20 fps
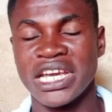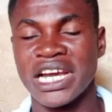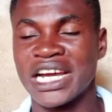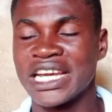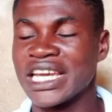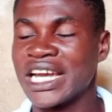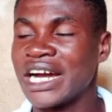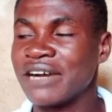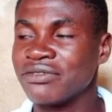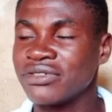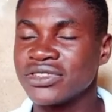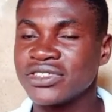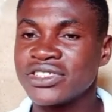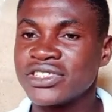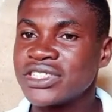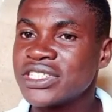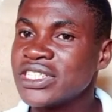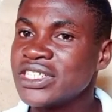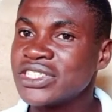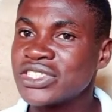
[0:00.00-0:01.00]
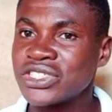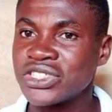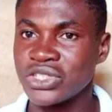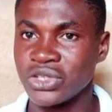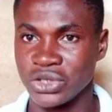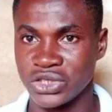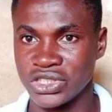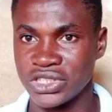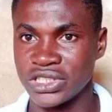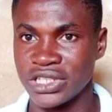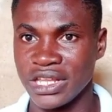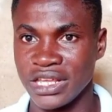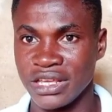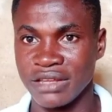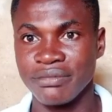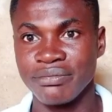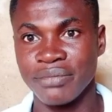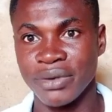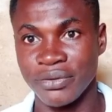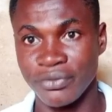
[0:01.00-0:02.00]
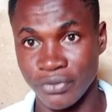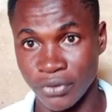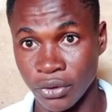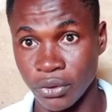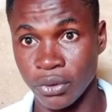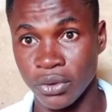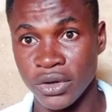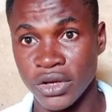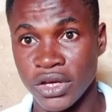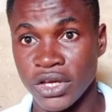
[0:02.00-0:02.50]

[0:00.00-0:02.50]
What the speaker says: I haven't seen such thing before.